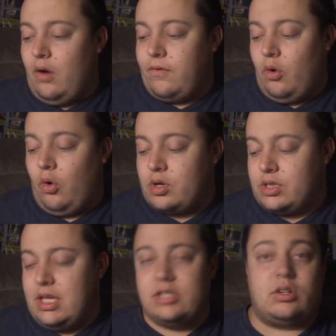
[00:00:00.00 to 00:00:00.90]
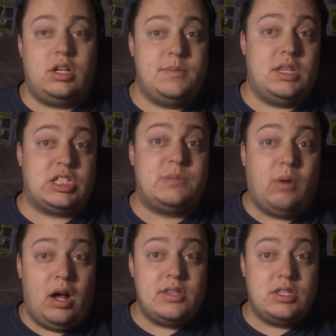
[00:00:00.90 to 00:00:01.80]
Of course, these are going to be the
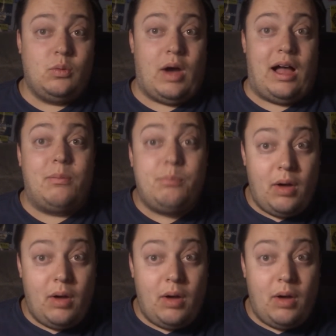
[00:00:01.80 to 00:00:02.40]
spawns in the wild,